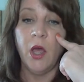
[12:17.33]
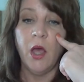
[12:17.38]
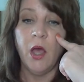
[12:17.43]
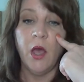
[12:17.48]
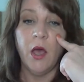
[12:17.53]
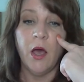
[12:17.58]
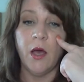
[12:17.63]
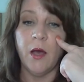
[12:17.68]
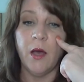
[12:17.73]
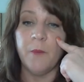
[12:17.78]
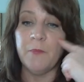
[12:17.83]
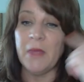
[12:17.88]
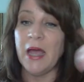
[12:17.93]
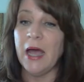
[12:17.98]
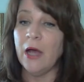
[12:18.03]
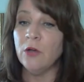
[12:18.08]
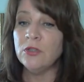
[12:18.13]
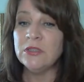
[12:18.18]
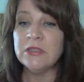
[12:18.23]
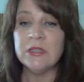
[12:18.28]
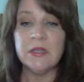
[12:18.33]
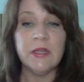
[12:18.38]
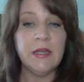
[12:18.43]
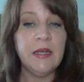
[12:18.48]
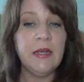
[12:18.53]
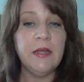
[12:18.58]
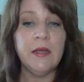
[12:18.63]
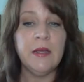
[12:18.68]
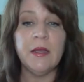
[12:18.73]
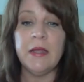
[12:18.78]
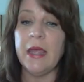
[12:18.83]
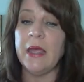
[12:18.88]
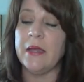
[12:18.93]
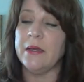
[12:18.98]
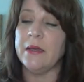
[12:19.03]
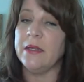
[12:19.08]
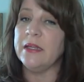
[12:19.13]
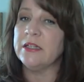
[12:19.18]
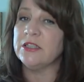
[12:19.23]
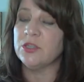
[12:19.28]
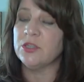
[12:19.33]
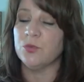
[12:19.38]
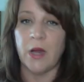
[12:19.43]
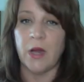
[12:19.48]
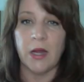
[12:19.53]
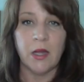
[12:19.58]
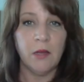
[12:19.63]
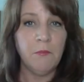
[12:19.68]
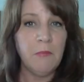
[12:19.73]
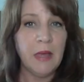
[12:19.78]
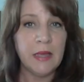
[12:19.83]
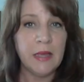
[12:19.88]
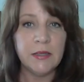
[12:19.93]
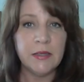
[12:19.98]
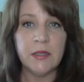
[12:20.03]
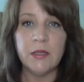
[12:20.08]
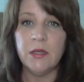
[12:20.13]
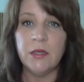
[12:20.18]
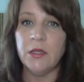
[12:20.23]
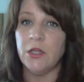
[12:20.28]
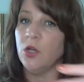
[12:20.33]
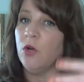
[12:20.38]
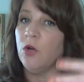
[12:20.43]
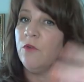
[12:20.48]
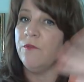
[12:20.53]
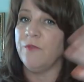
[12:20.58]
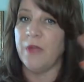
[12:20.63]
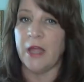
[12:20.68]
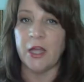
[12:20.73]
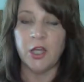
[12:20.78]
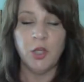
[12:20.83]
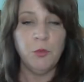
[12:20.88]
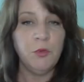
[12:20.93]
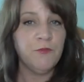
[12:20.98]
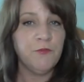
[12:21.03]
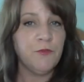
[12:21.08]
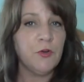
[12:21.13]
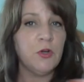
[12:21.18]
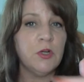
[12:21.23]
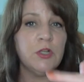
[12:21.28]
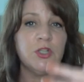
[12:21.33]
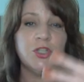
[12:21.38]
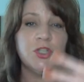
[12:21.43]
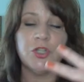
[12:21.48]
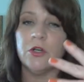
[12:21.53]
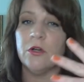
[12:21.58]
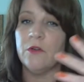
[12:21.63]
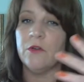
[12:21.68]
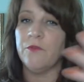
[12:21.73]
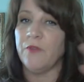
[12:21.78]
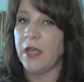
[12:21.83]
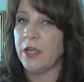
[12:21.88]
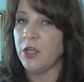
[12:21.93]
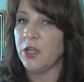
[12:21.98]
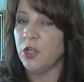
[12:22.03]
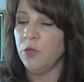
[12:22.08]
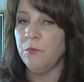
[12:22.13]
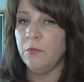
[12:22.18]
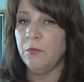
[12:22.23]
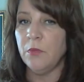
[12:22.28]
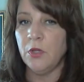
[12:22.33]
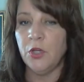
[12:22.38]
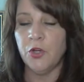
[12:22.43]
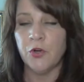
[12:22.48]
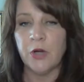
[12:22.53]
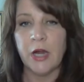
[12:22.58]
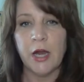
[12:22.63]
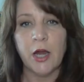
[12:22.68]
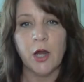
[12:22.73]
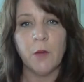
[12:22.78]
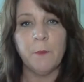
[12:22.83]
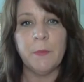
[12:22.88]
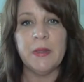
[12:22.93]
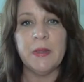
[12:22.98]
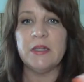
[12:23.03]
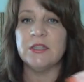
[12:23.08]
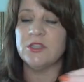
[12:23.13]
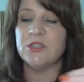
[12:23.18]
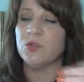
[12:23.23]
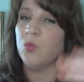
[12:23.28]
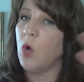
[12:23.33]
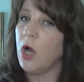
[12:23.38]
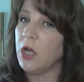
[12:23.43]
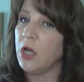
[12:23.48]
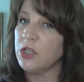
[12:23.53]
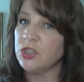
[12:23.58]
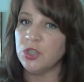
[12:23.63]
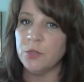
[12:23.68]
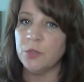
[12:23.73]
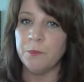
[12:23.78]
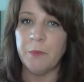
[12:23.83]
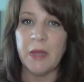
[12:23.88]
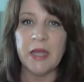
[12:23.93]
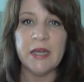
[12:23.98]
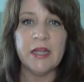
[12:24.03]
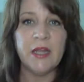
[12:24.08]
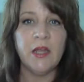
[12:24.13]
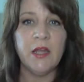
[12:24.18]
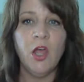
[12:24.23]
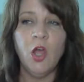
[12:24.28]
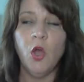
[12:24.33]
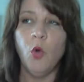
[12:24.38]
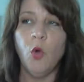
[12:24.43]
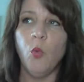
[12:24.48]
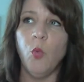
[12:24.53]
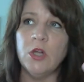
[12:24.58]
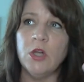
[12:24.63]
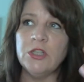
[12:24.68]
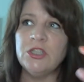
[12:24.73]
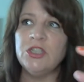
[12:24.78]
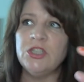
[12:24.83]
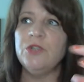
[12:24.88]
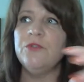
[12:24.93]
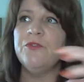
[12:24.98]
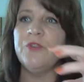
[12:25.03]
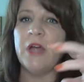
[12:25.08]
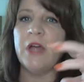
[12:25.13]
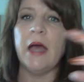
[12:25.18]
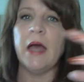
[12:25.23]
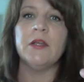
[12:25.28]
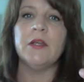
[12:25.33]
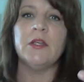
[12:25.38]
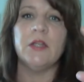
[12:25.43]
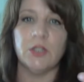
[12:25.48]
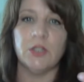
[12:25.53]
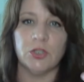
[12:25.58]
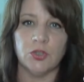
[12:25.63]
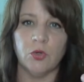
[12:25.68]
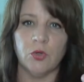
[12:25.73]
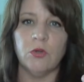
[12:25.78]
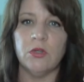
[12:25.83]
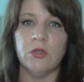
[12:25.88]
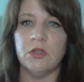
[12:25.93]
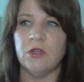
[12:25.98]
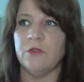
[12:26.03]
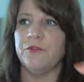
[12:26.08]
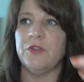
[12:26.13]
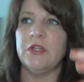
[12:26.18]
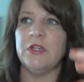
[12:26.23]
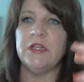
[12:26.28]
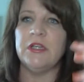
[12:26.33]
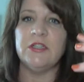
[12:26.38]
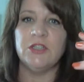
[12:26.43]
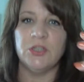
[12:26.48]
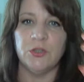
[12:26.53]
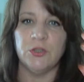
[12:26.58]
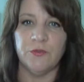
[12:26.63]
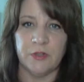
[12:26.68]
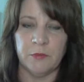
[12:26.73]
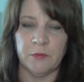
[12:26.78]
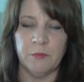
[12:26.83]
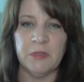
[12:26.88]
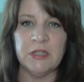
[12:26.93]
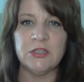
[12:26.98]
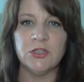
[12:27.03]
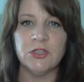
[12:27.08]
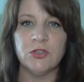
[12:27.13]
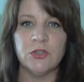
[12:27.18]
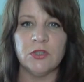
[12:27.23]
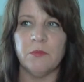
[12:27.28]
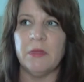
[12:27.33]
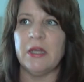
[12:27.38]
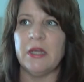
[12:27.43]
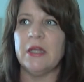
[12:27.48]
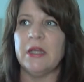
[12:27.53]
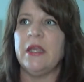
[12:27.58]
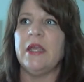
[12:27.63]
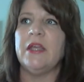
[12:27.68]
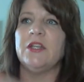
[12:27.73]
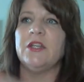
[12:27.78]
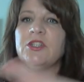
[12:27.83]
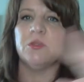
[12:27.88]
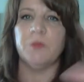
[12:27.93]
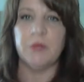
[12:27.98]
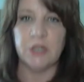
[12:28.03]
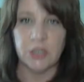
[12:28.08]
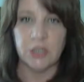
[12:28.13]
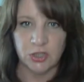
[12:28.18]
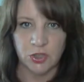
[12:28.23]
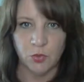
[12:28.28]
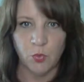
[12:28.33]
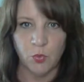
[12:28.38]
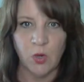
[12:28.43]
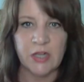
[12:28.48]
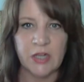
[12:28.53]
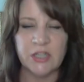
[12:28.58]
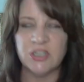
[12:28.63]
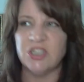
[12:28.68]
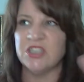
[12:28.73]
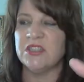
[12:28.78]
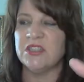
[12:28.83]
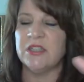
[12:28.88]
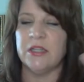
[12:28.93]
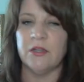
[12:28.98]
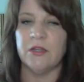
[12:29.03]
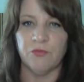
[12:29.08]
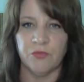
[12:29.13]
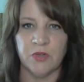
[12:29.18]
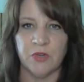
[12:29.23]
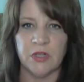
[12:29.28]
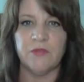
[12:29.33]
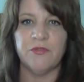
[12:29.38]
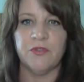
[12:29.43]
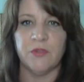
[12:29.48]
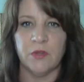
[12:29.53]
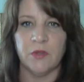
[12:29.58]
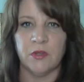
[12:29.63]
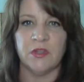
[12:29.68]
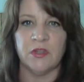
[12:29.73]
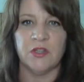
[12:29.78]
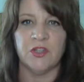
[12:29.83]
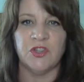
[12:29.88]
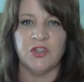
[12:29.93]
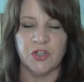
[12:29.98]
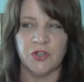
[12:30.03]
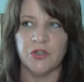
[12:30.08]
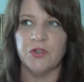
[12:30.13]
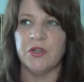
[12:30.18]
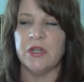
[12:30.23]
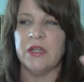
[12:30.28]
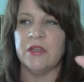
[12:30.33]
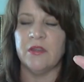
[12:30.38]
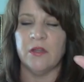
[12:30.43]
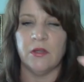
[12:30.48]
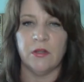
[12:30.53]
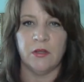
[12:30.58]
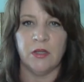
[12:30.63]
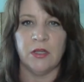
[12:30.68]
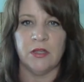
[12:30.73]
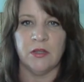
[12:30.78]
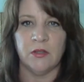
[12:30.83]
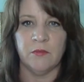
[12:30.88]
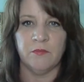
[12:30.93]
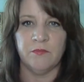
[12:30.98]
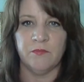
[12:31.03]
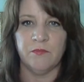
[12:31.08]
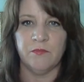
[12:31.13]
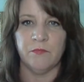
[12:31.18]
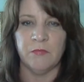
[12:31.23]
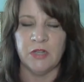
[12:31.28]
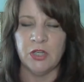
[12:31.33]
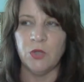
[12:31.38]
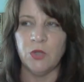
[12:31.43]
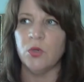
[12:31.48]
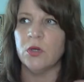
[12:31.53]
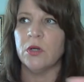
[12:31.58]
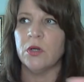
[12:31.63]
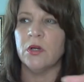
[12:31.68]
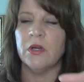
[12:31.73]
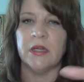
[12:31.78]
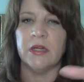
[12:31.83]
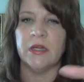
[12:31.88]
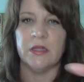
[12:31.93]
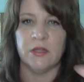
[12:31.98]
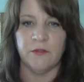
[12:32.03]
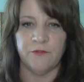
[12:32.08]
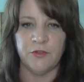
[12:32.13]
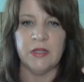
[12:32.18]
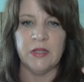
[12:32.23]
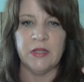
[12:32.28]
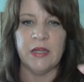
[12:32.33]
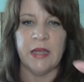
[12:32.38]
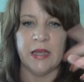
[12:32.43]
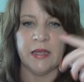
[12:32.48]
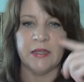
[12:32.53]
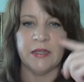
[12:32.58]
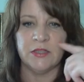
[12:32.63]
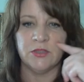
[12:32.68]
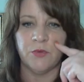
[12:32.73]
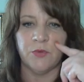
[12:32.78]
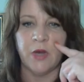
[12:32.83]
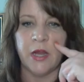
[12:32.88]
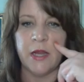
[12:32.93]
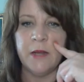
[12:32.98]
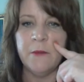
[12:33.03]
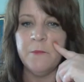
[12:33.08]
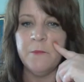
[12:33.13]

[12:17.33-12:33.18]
House cleaning, again, it's recommended. Vacuum your furniture, vacuum your carpets, wash your bedding. Once you've gotten control of the fleas, you've administered the medication, because you want to just get rid of the dirt and the manure and the flea eggs, right?